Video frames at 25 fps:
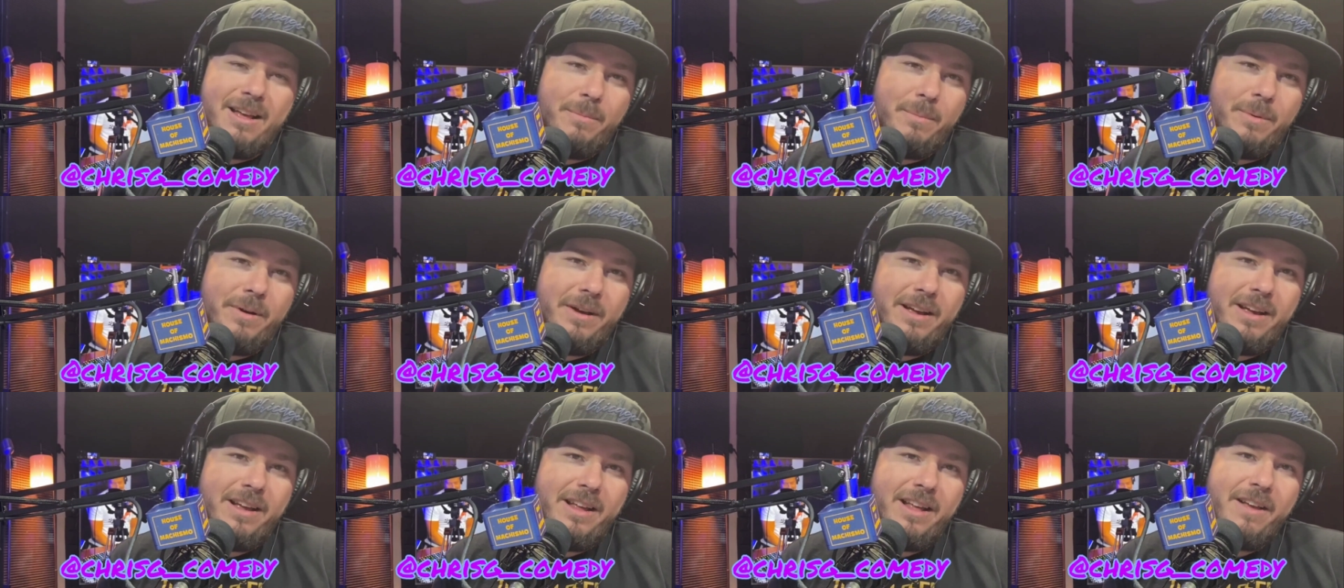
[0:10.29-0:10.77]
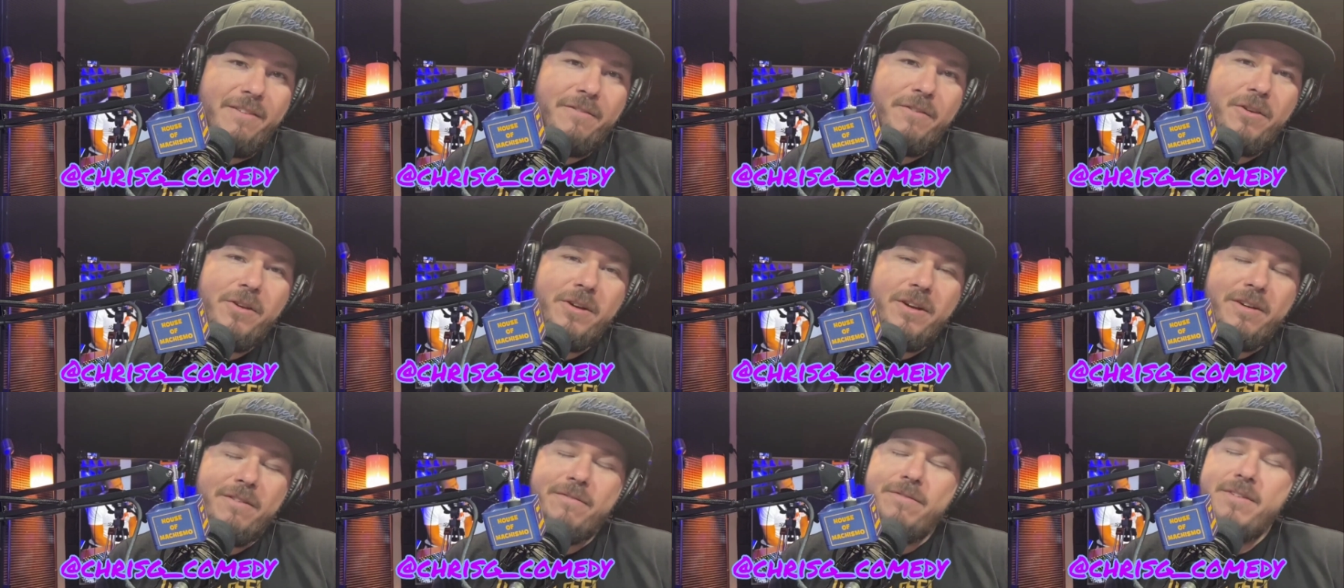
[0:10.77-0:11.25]
But if
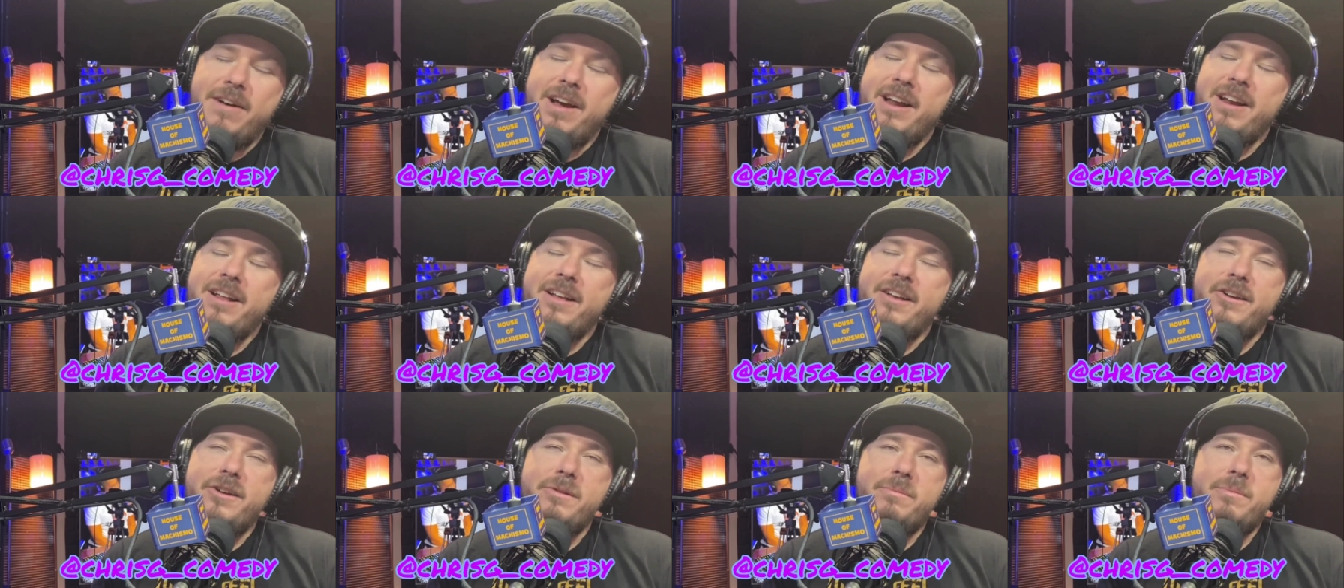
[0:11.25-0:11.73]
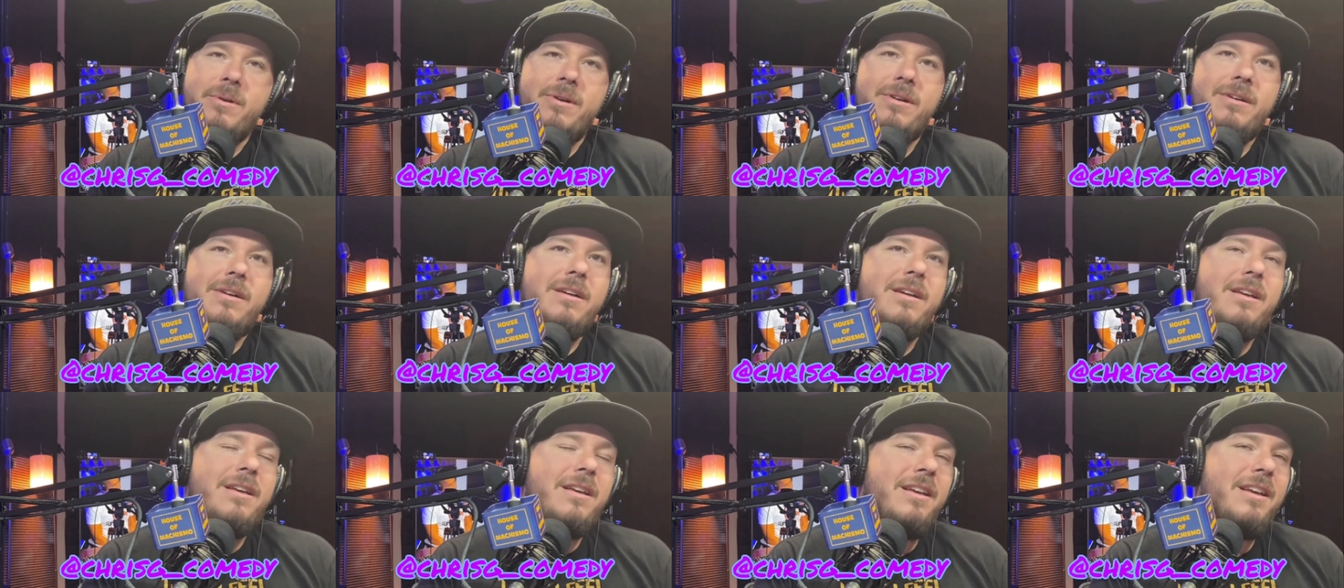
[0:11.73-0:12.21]
you can find a good
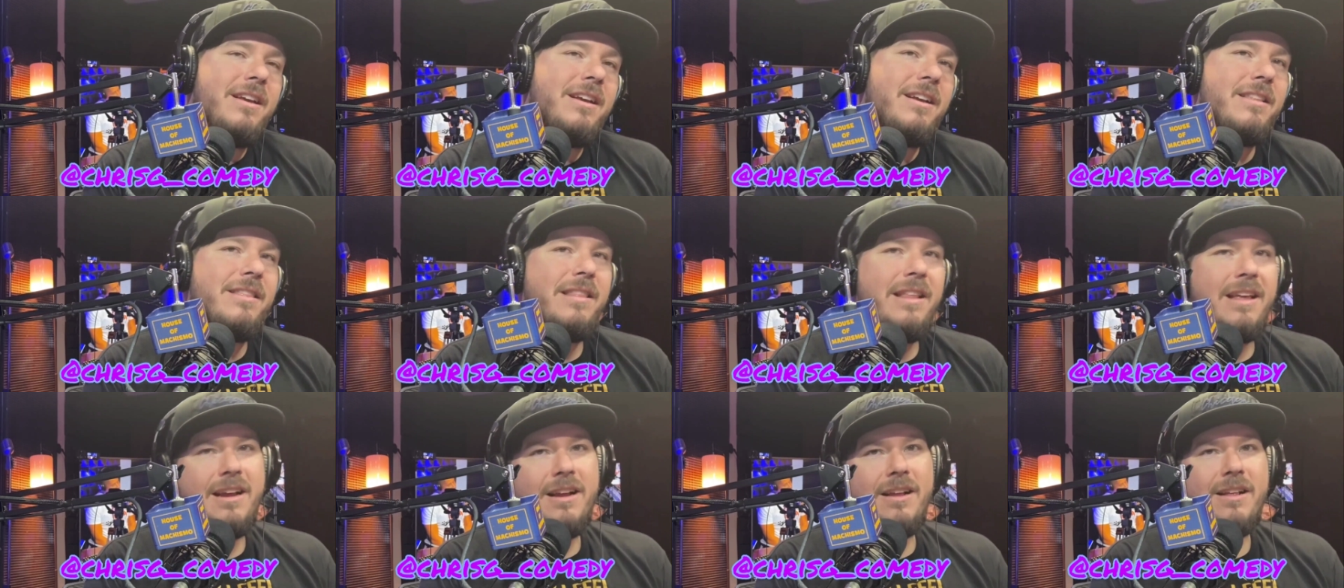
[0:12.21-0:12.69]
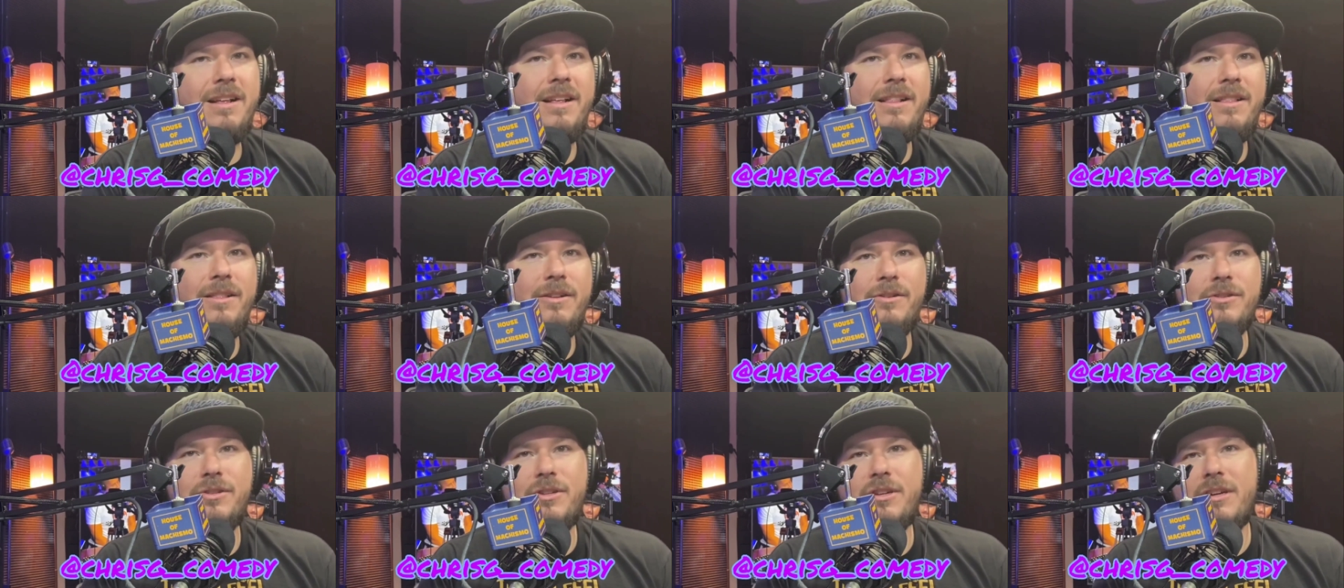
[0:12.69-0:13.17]
Burger King and,
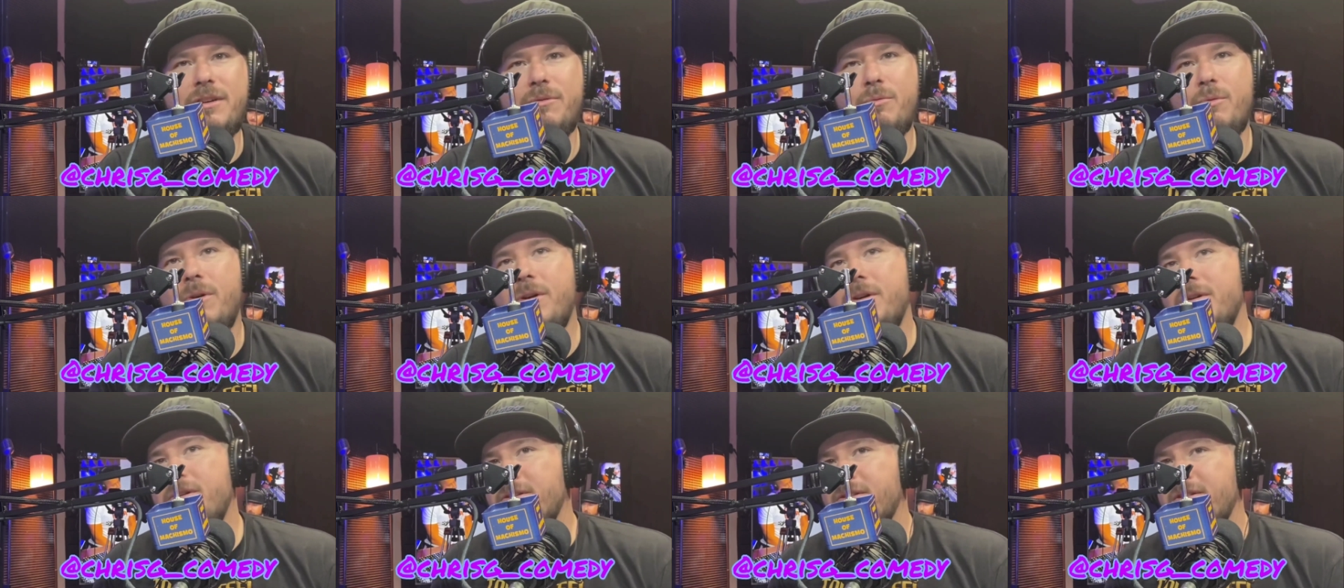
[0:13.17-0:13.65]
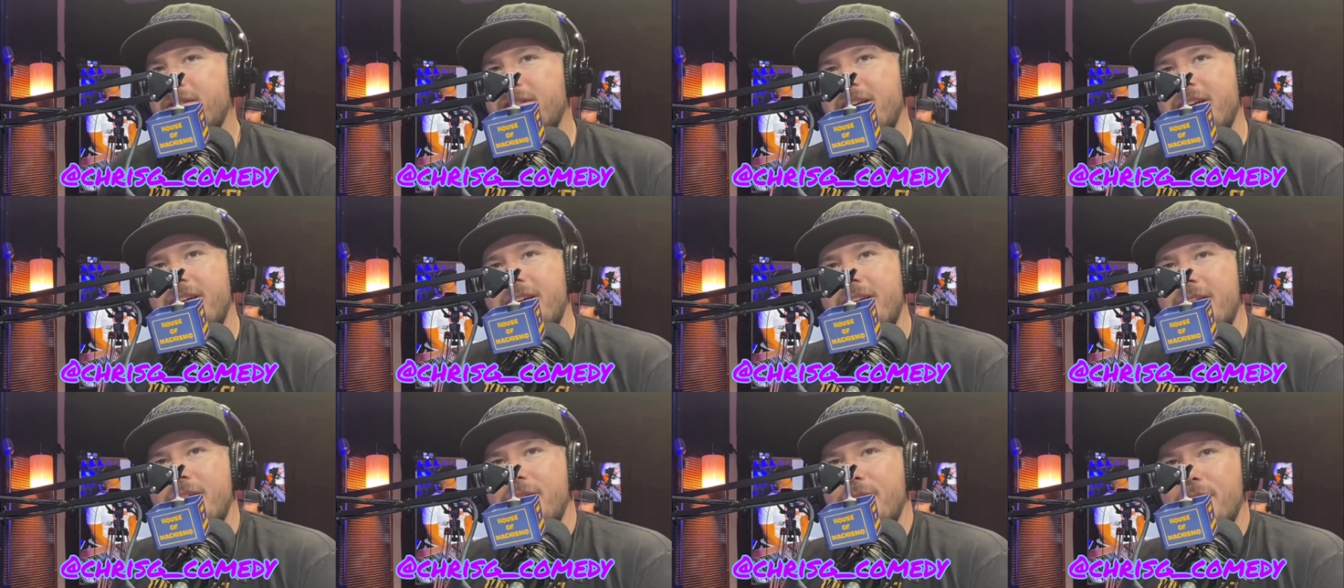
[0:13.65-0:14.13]
and there's good workers
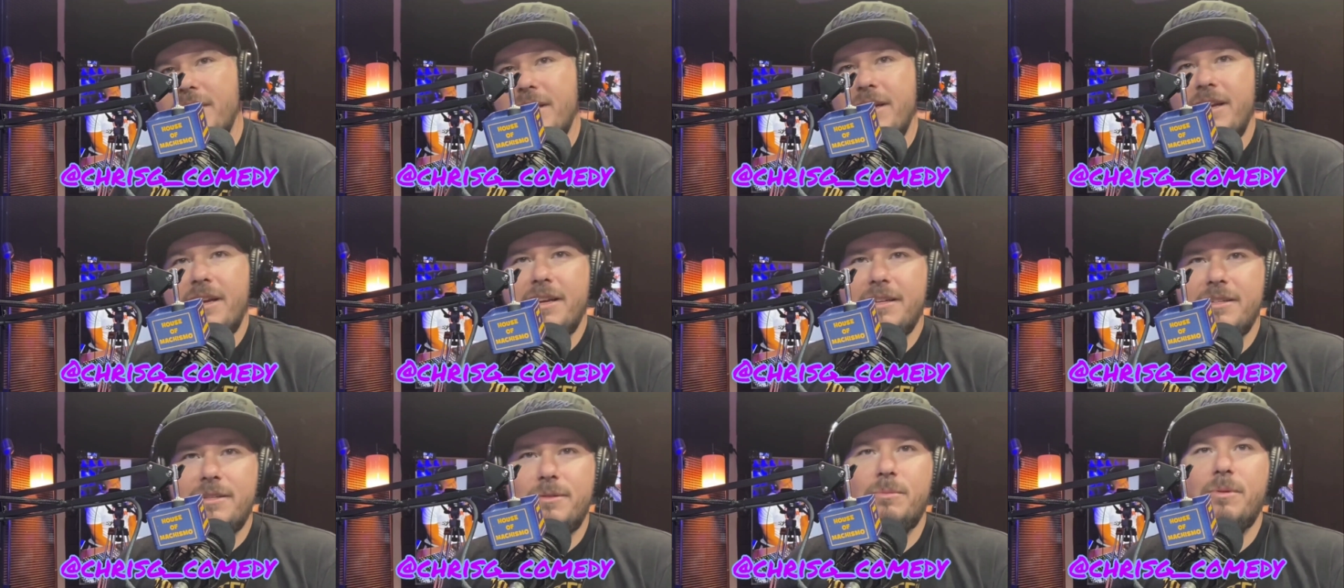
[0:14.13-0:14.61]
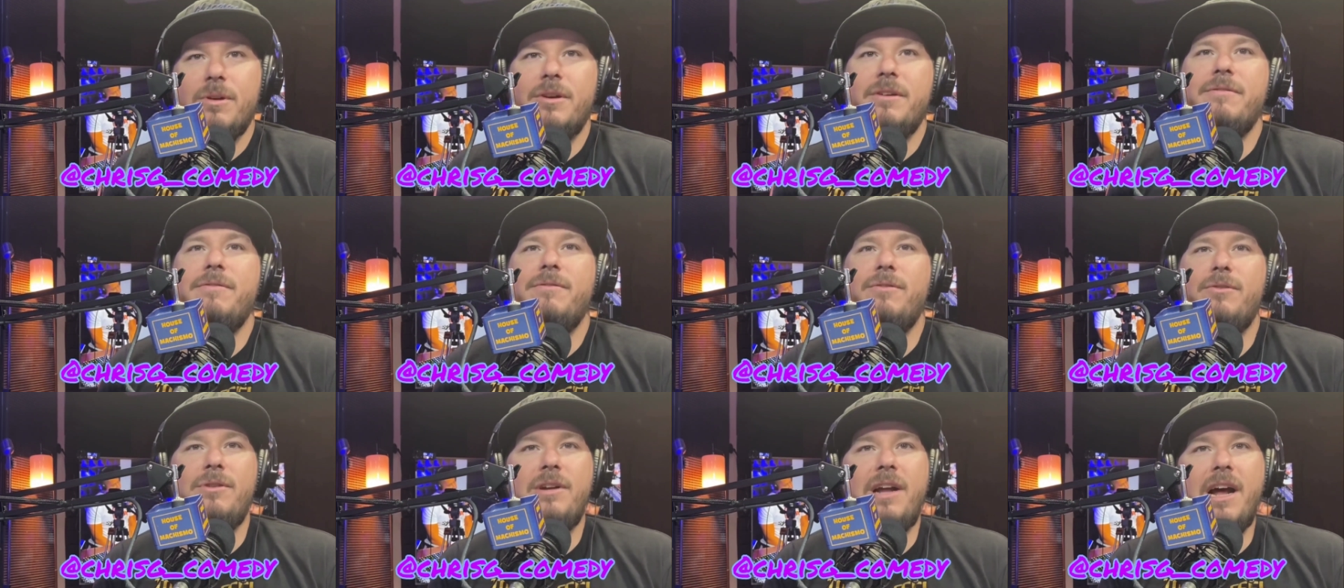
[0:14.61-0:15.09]
there, you can get some
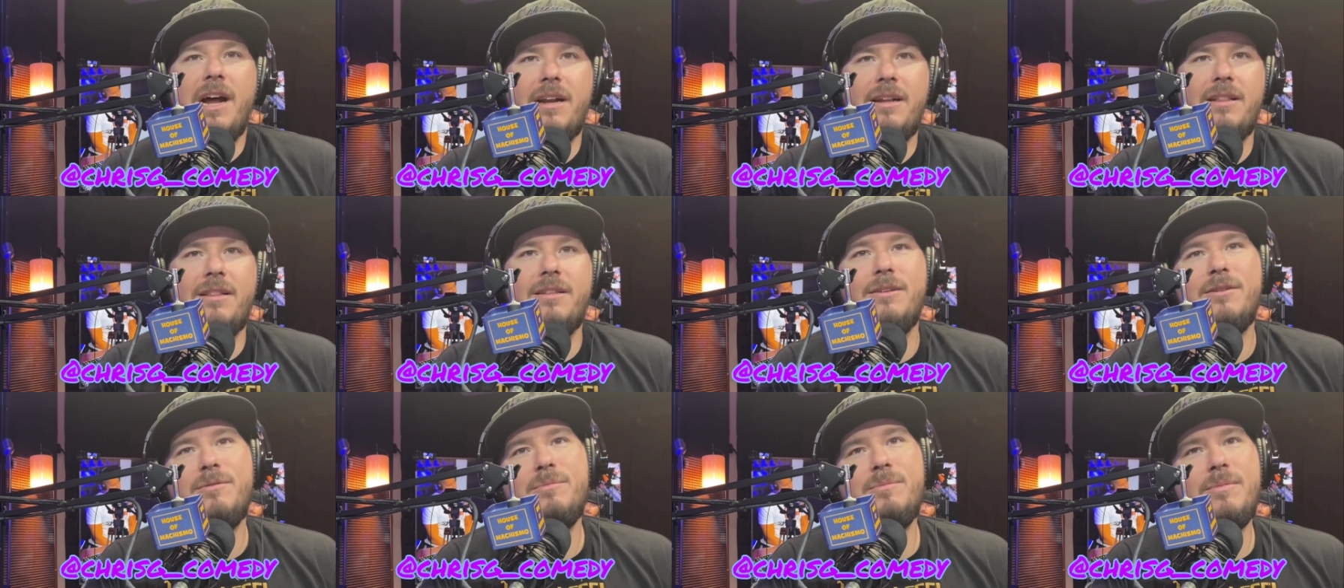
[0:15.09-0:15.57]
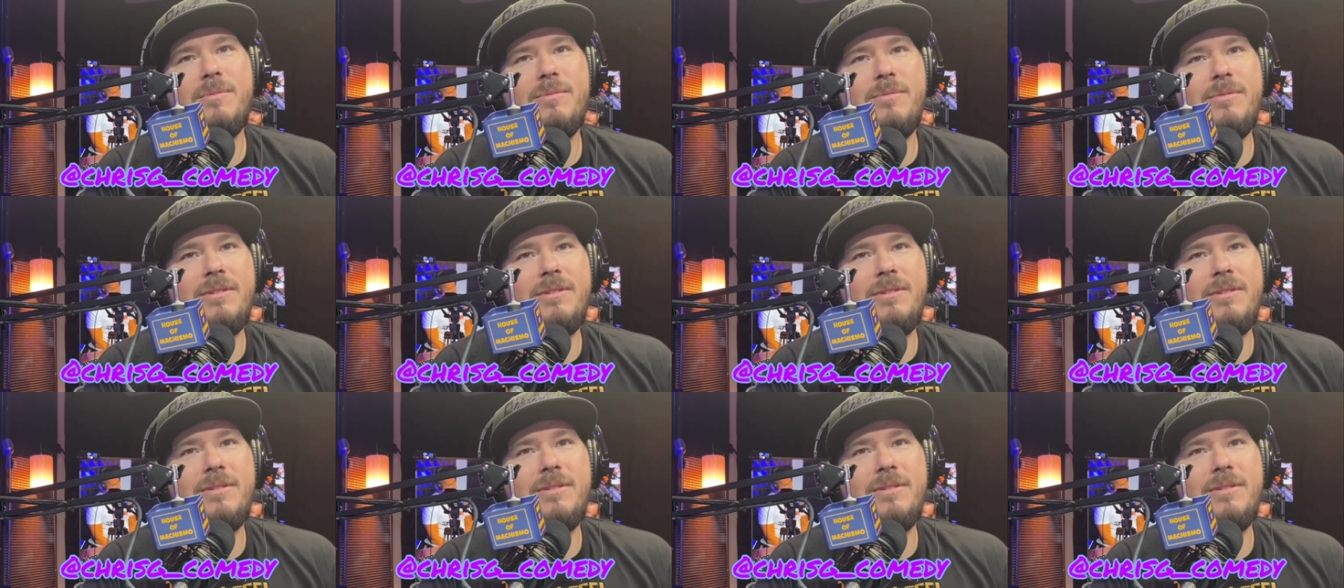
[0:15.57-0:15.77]
good food out of them.